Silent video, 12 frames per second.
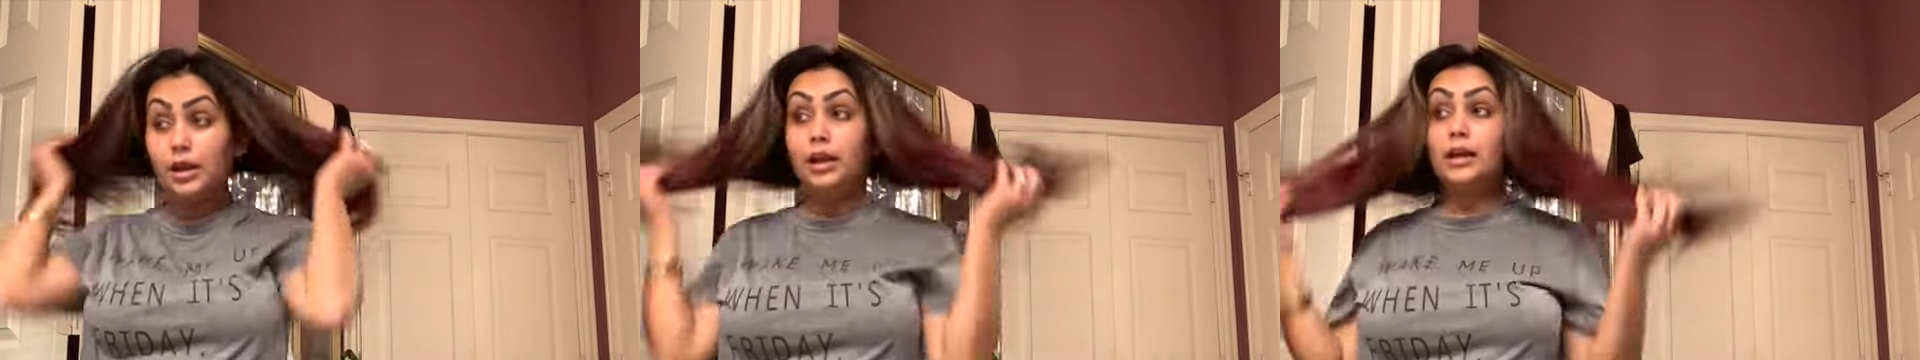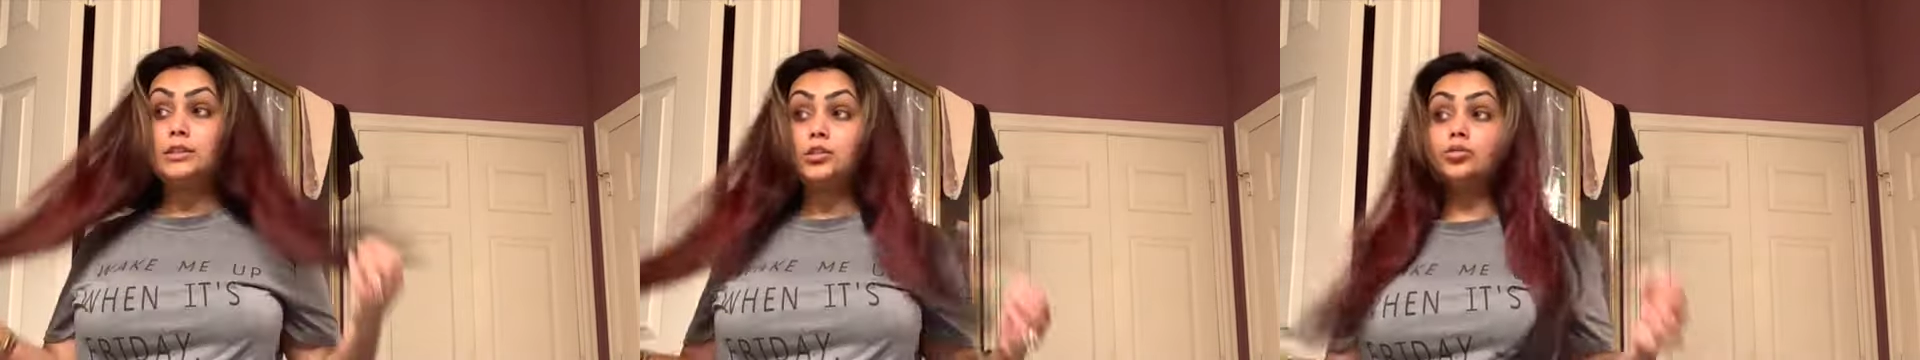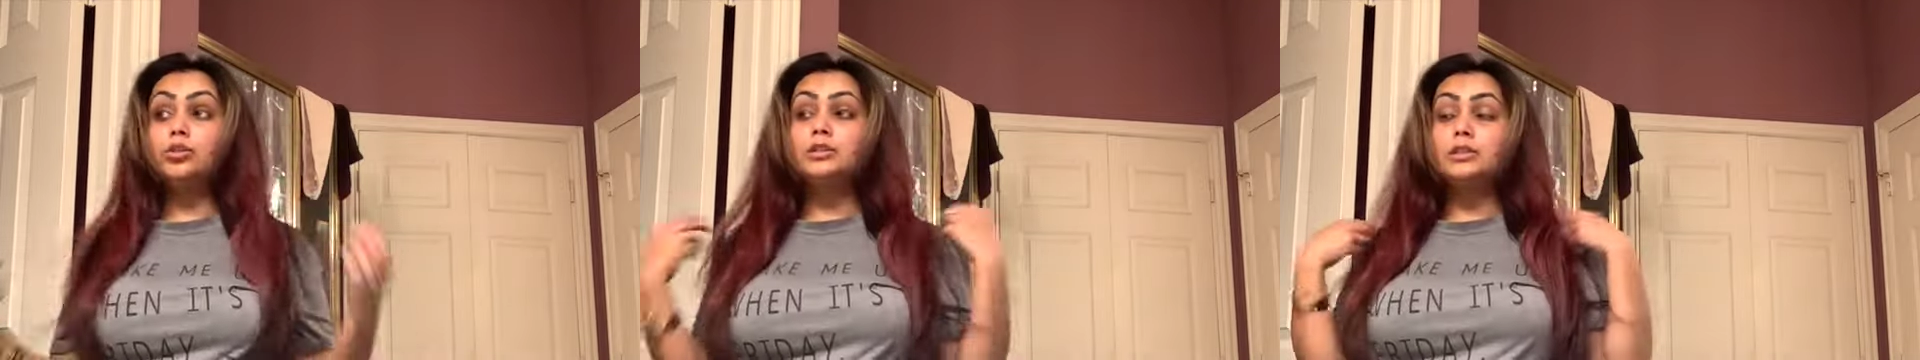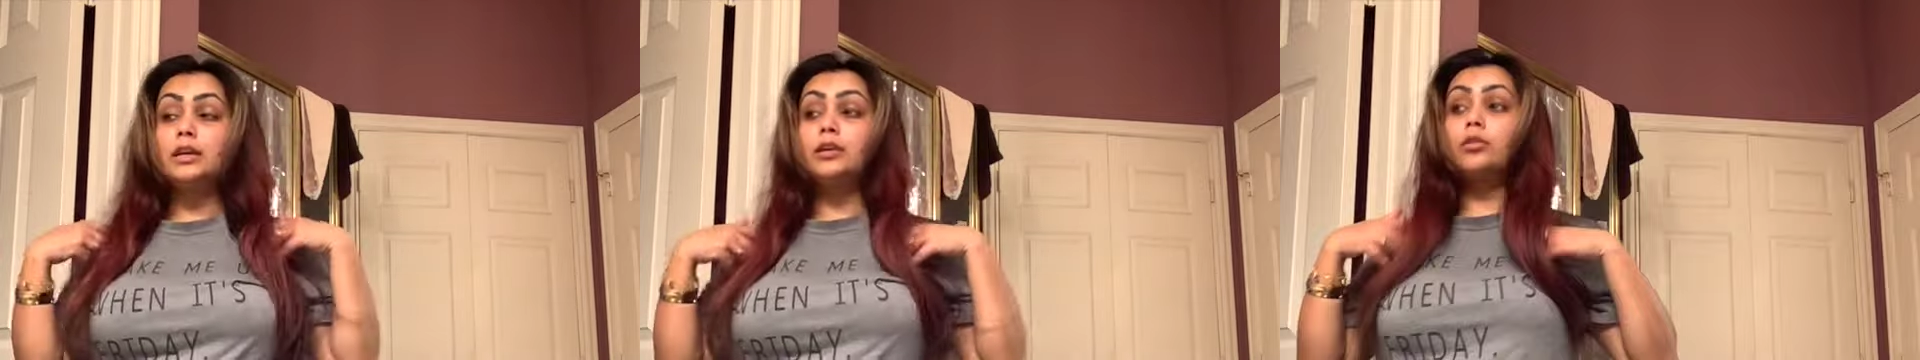as soon as
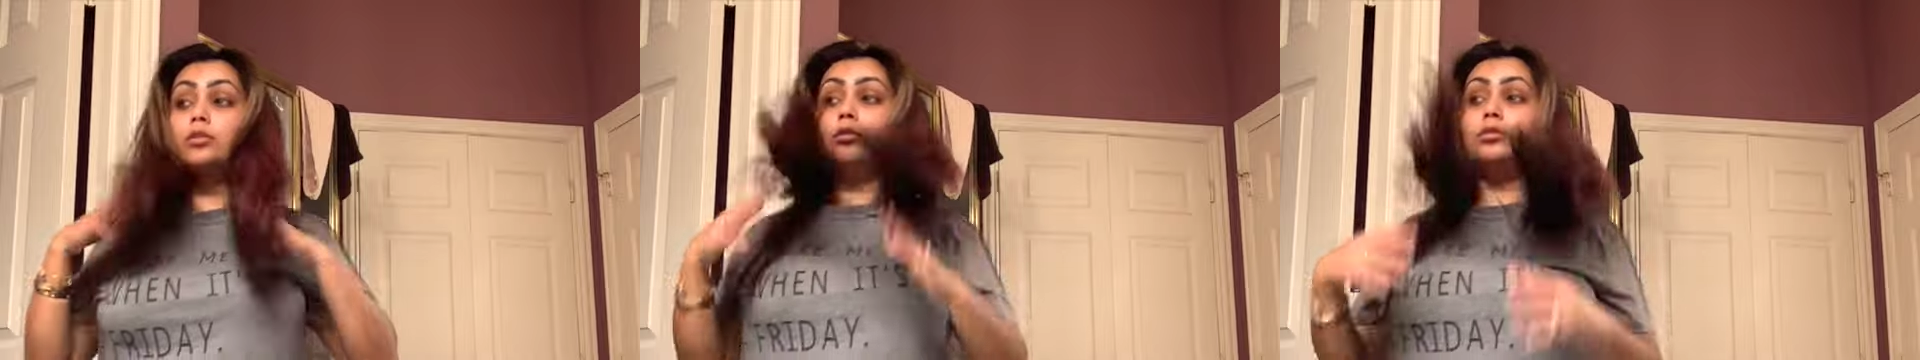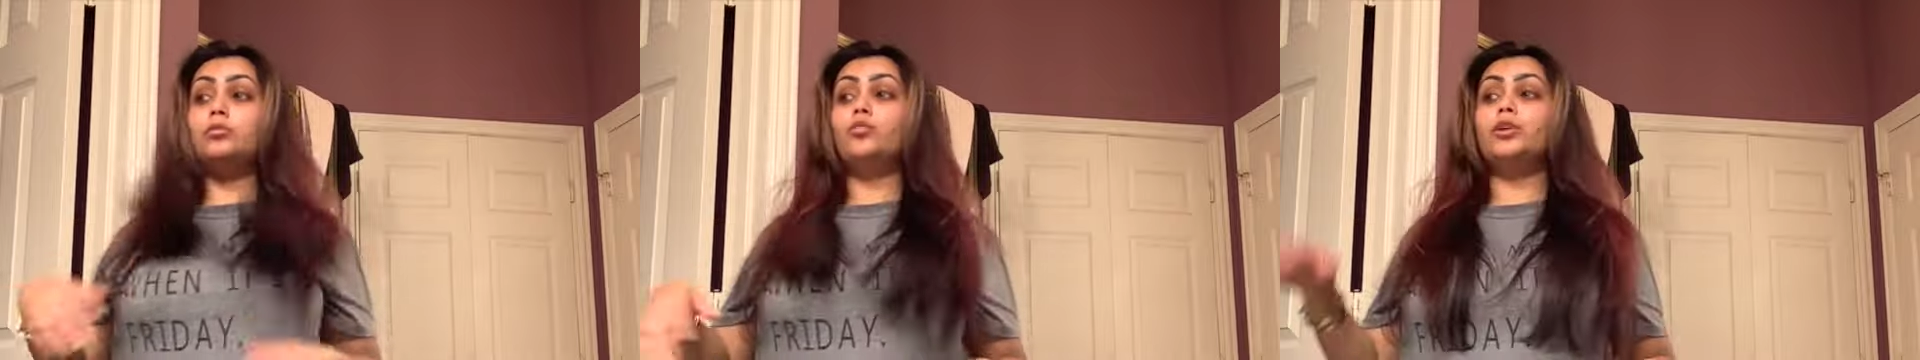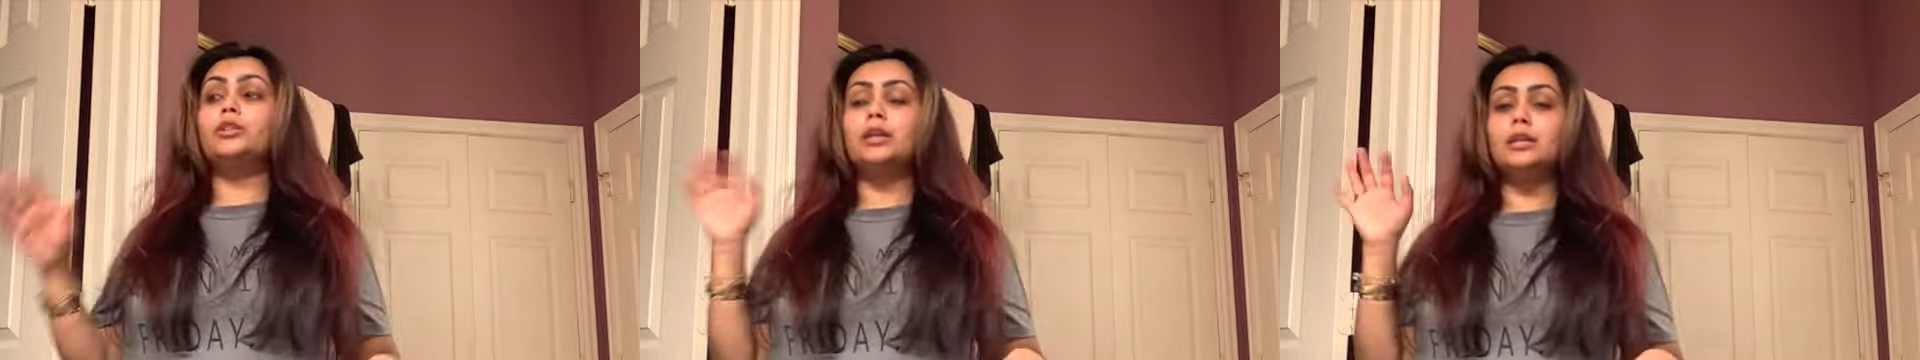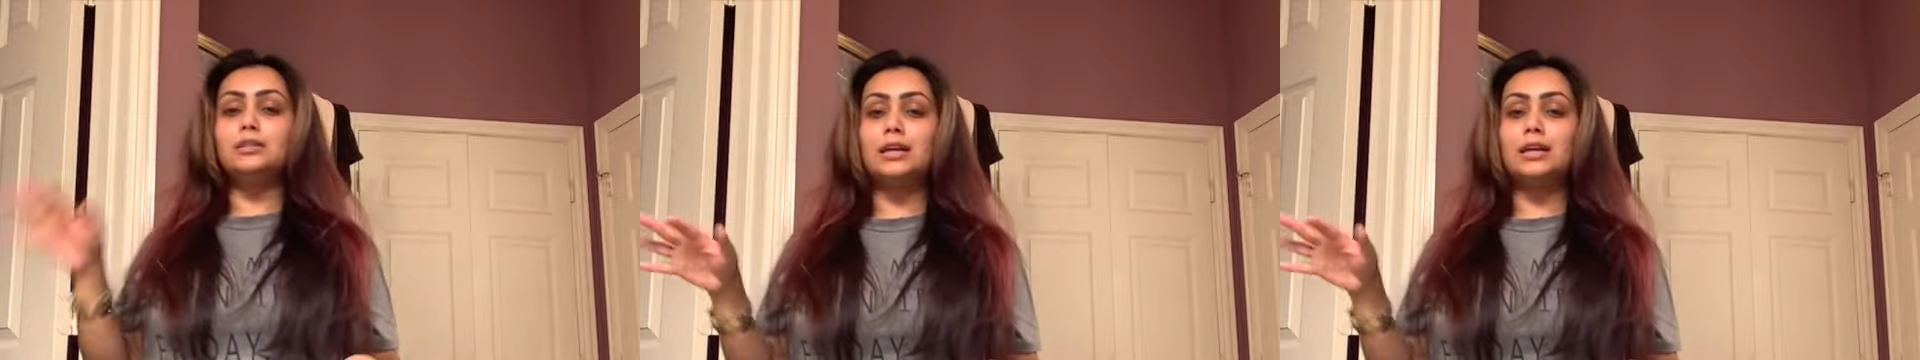I curl with that